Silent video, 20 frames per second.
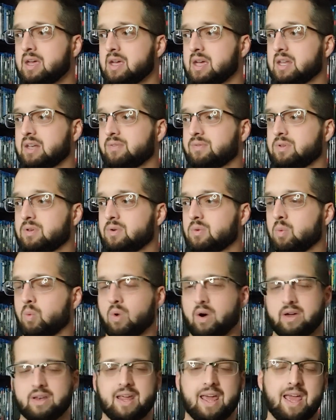and if you
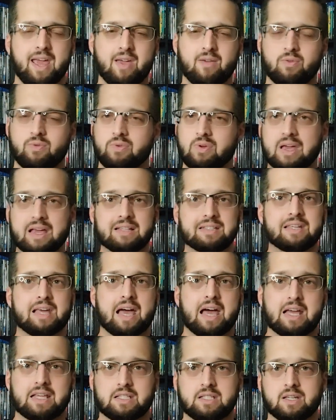want a
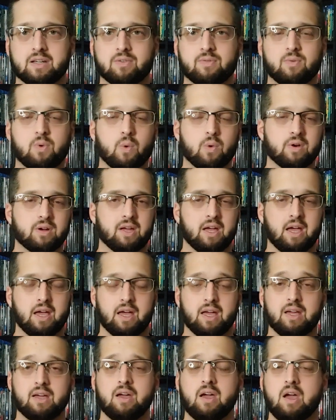fantastic
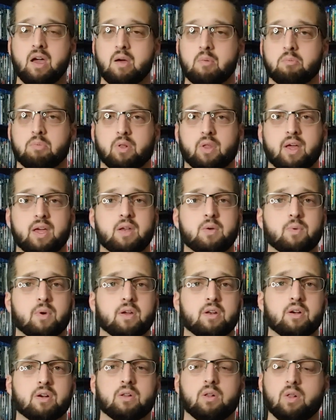4K, Blade
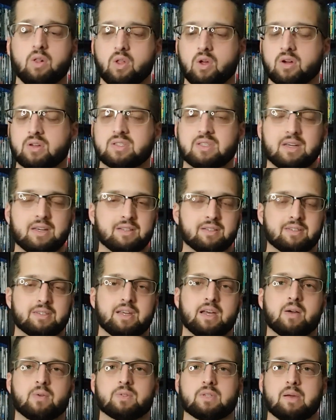Runner looks and
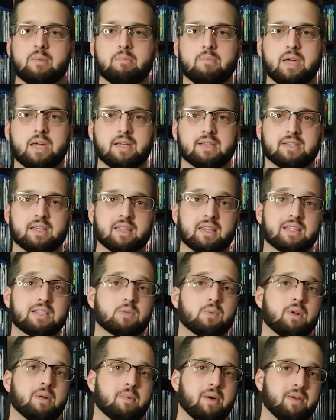sounds amazing. That's
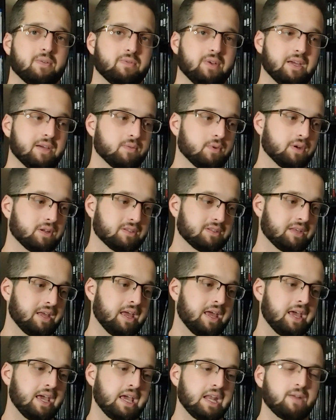one of my favorites.
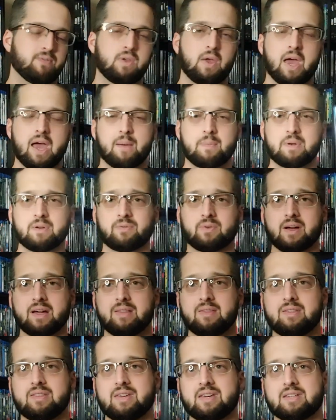And if you happen to
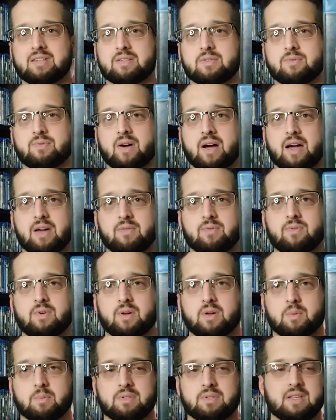find this
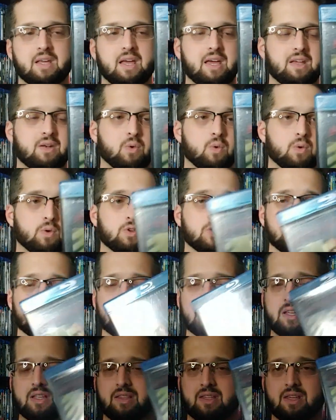5-film set or
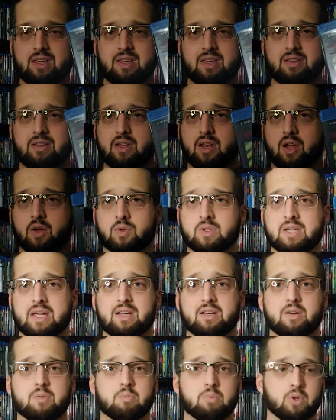just get the, you know,
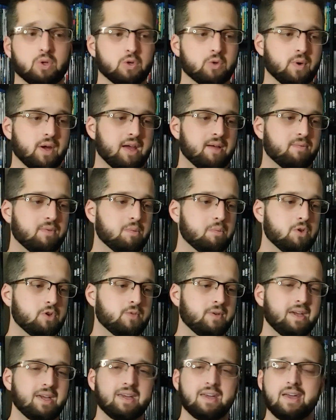standard Blu-ray of the
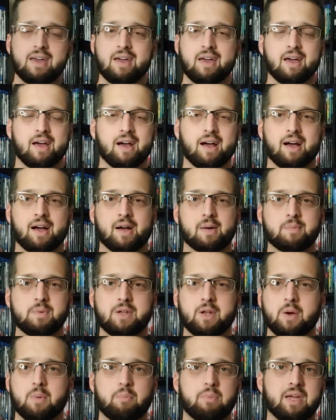movie, you
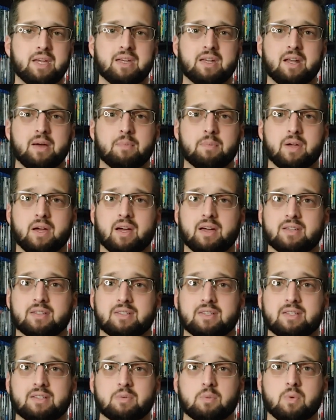know, pick it up, guys.
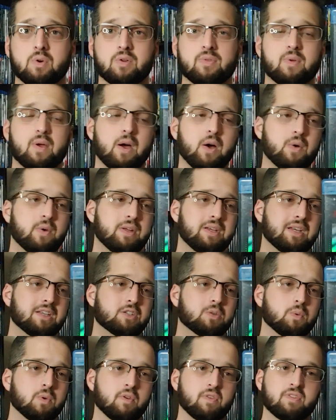It's worth owning.
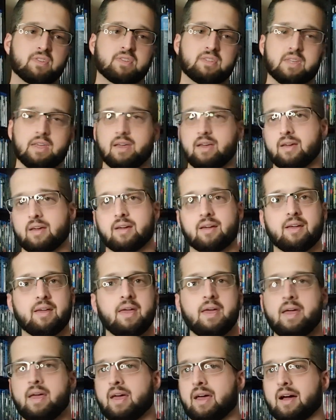It's worth seeing.
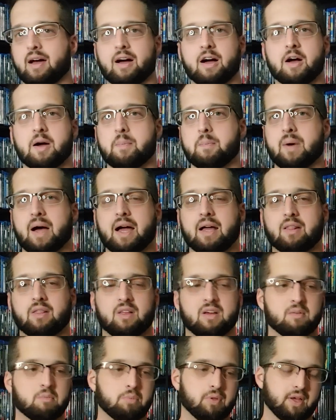I
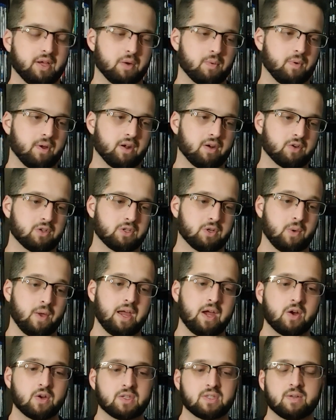love Blade Runner. So
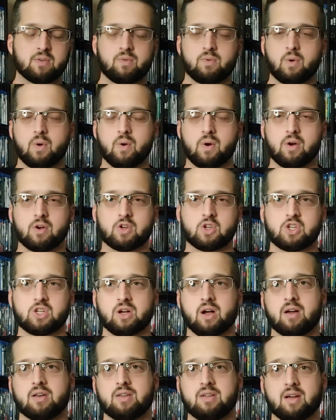Harrison Ford,
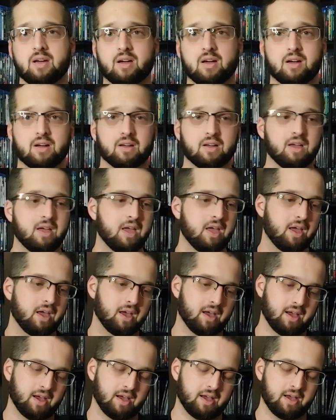Sean Young,
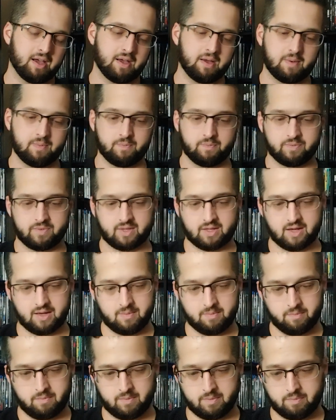
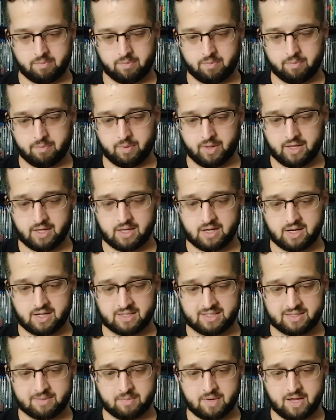blanking
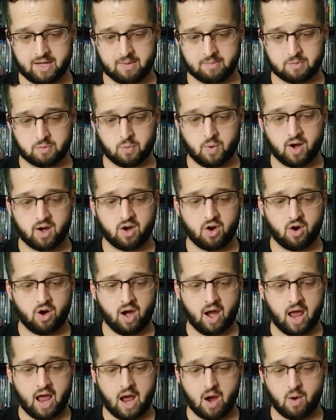on some names, the late Rutger